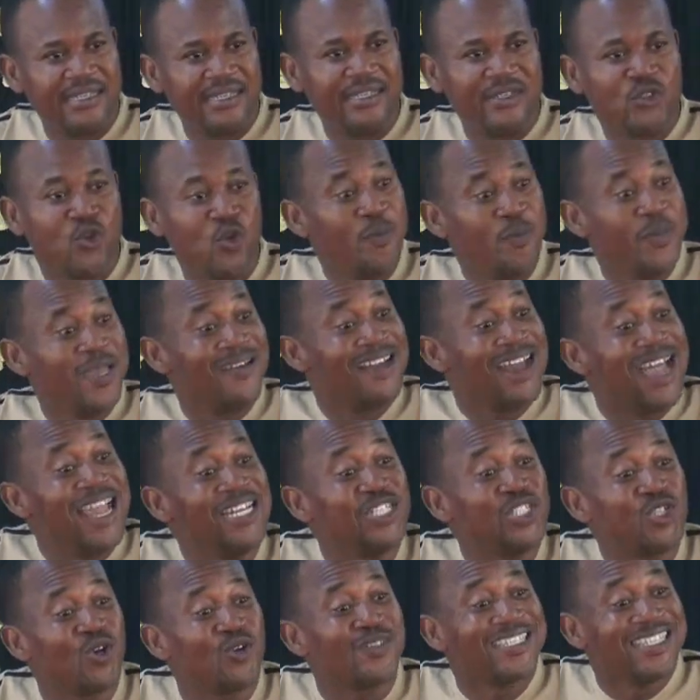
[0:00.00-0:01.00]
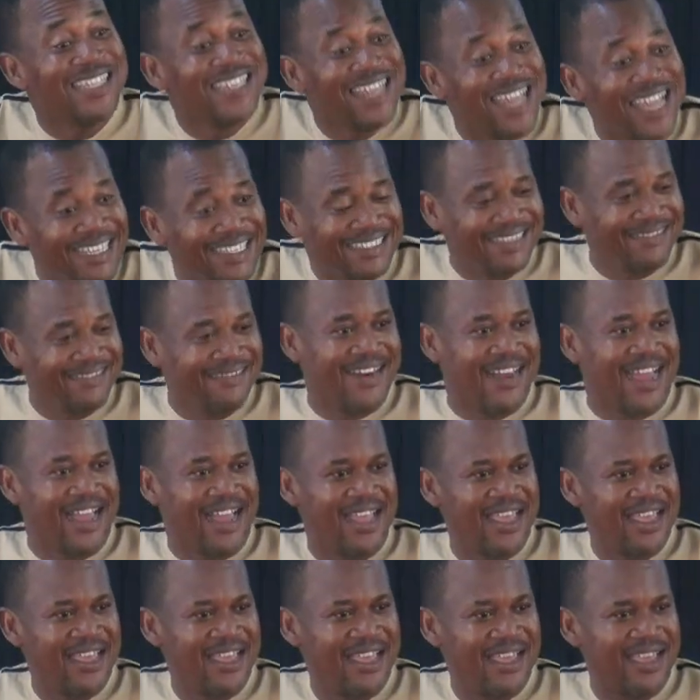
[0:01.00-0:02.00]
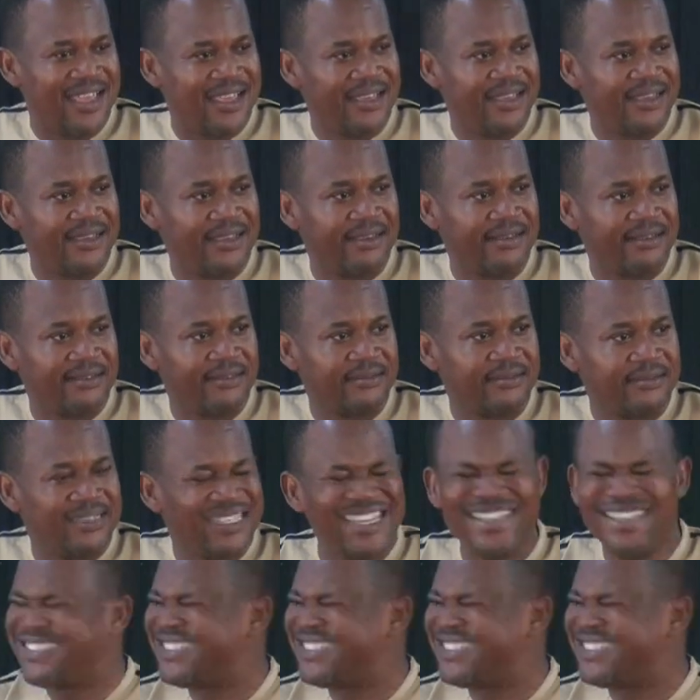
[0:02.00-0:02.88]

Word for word: to be righteous in Nigeria. It